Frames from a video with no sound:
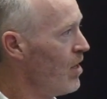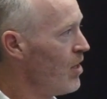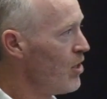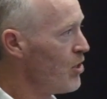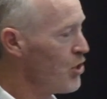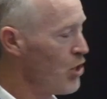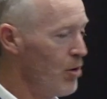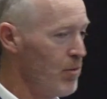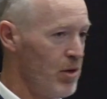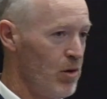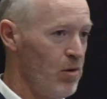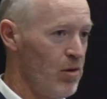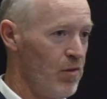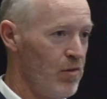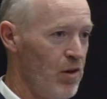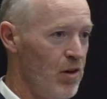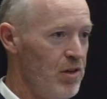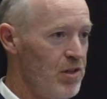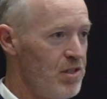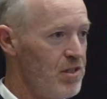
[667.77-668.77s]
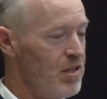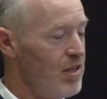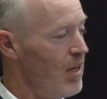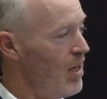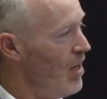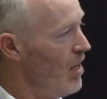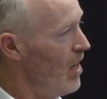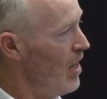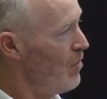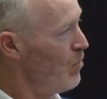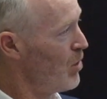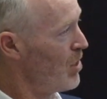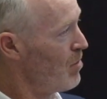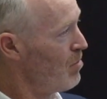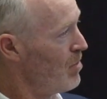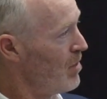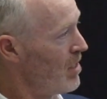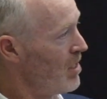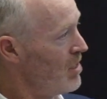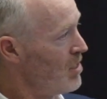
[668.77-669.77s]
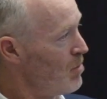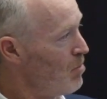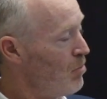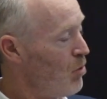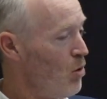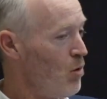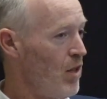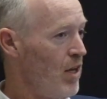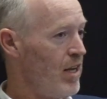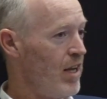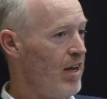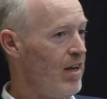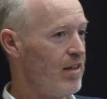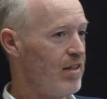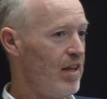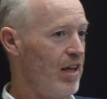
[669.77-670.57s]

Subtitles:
Show me all of those, and we can begin to pull that out.